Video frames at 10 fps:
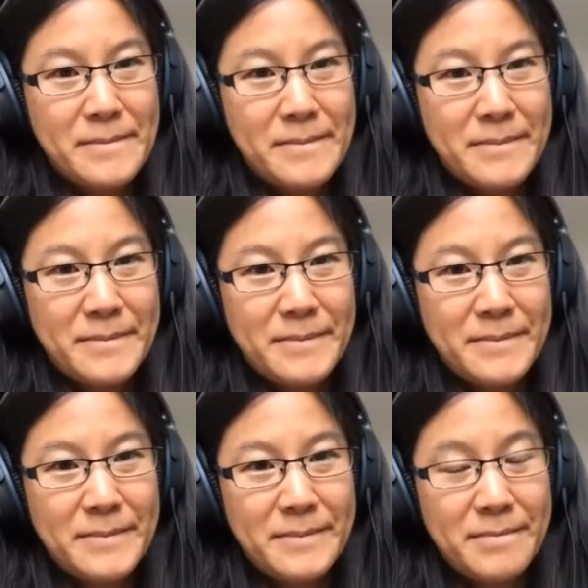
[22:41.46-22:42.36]

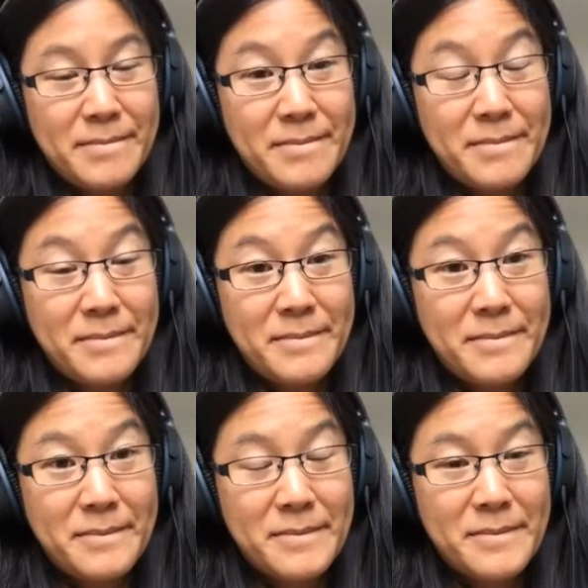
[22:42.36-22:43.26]

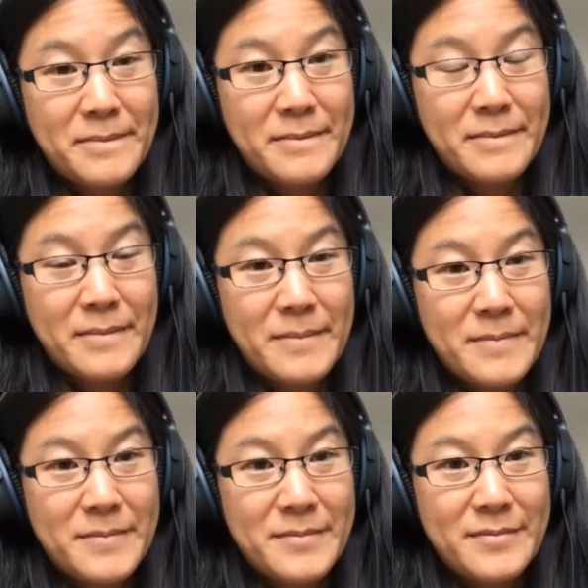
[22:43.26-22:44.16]

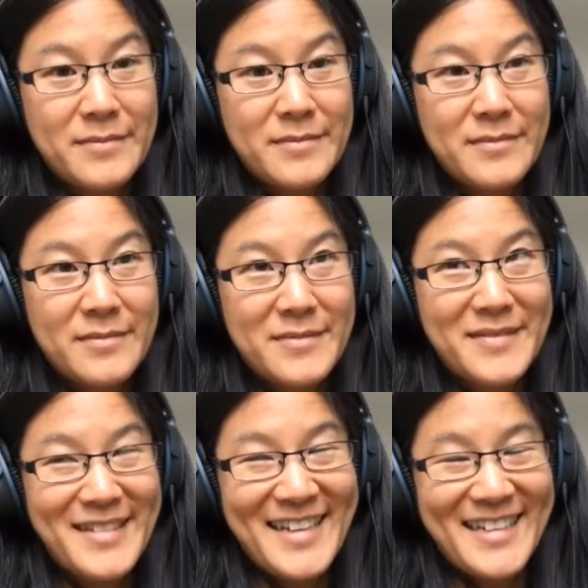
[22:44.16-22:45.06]

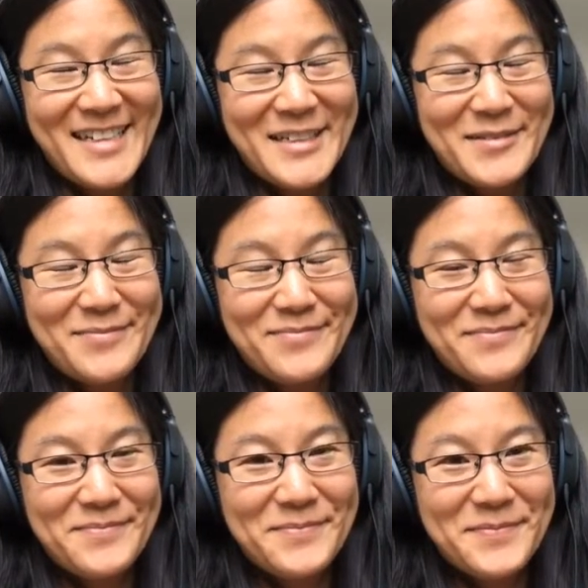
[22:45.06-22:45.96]

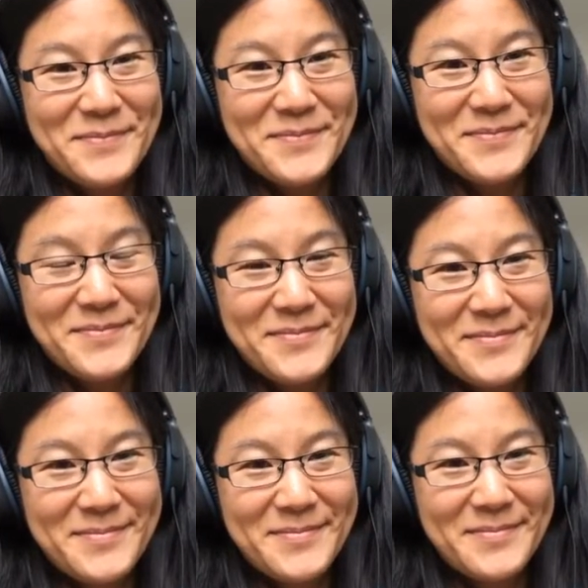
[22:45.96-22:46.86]

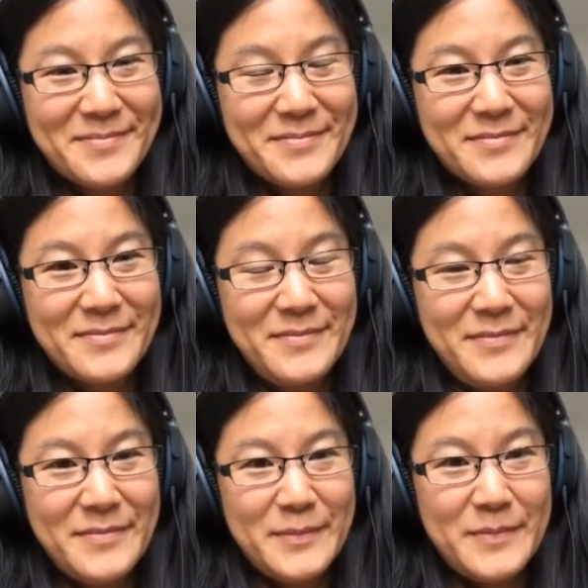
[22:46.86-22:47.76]

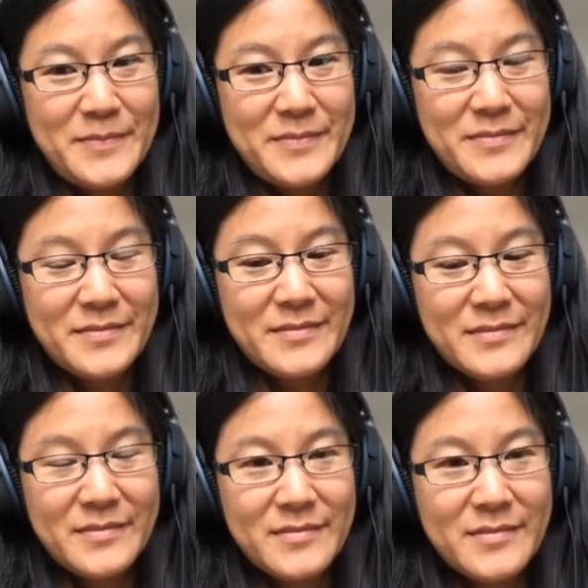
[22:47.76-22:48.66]

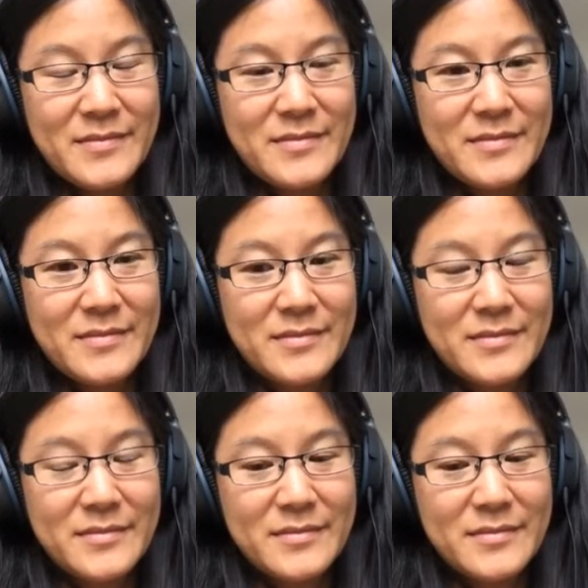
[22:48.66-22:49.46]
The person shown says nothing.